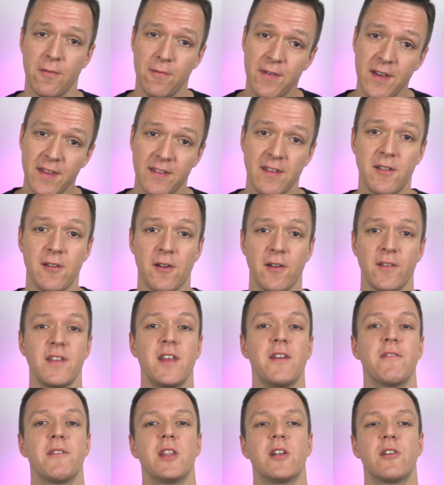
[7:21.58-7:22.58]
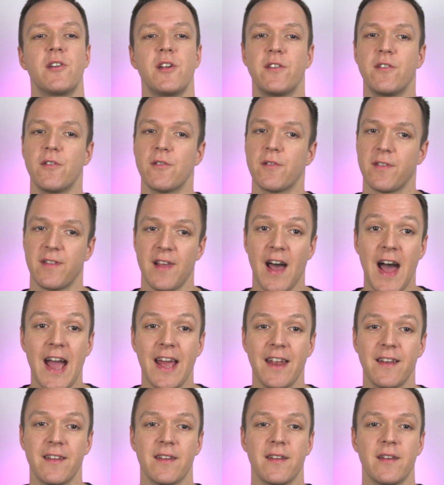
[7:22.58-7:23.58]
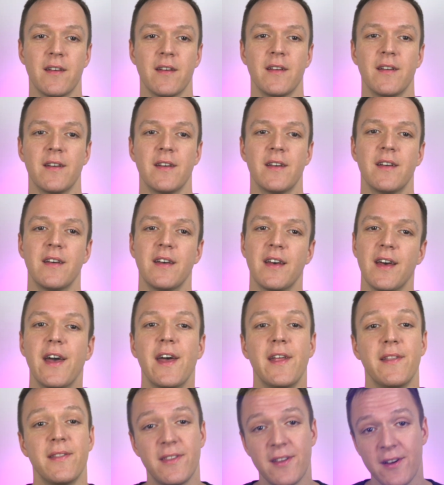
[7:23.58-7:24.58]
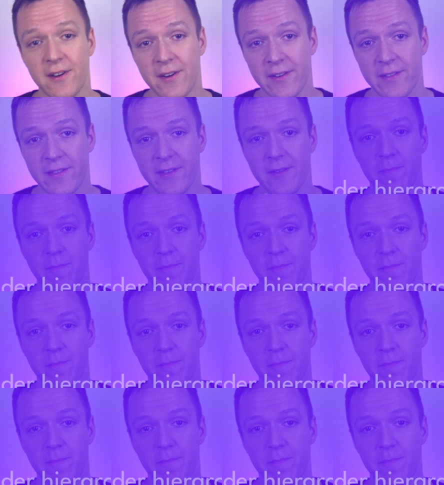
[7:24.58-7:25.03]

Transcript: visitors even reach your site. And third,